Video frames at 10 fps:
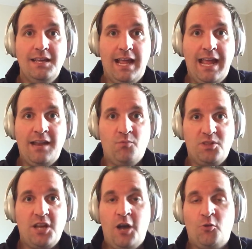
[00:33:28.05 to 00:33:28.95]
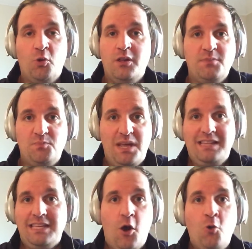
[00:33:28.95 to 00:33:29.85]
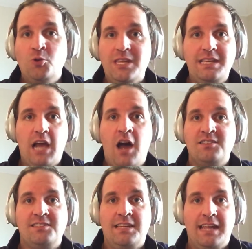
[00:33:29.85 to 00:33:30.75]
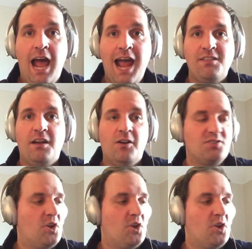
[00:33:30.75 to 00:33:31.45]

and with Connor Williams being the only constant guy there.